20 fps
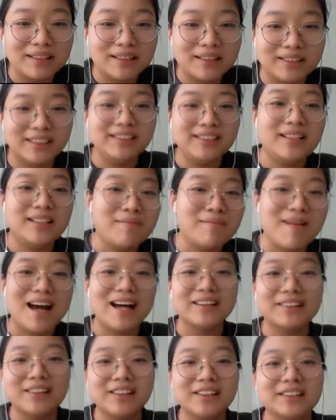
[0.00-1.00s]
Just
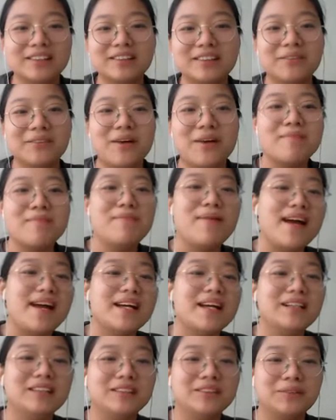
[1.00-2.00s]
imagine the web
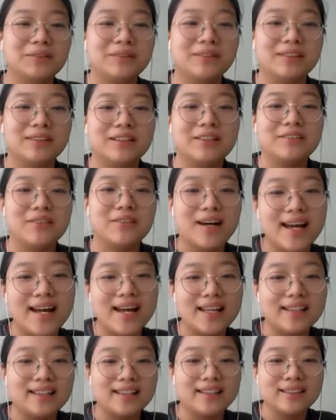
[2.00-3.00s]
page we're gonna
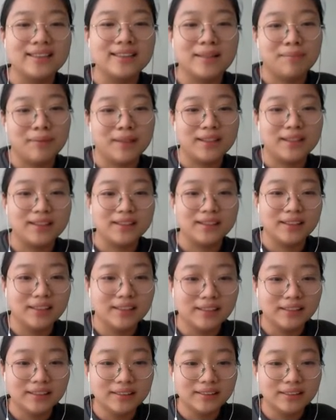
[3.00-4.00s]
write is a
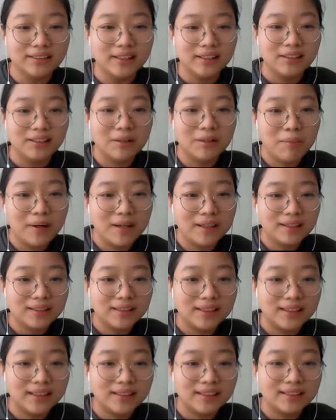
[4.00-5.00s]
person. The
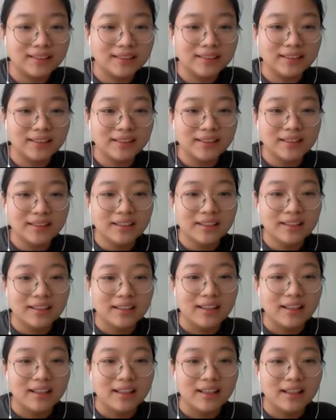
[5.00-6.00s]
person
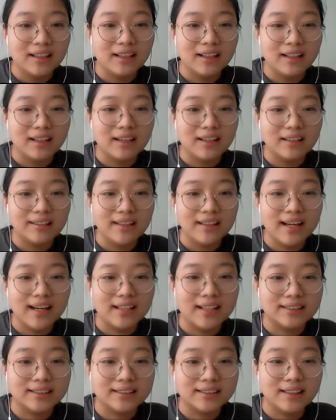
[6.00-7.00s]

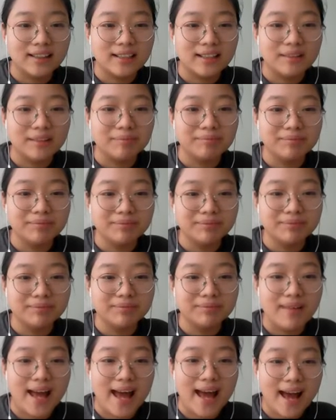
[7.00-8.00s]
has
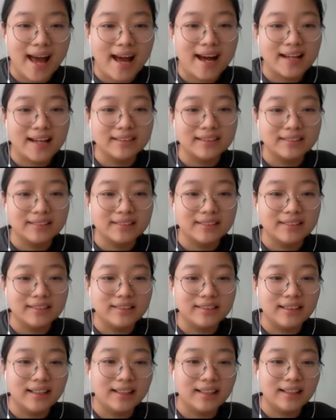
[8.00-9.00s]
head,
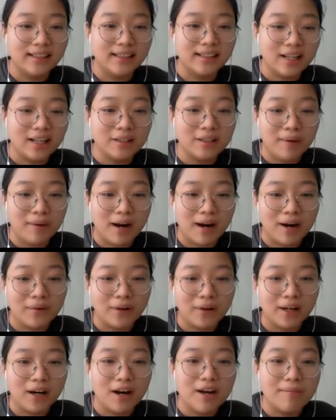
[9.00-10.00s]
and other part
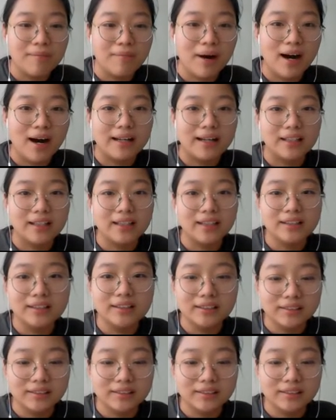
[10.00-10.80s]
we call it body.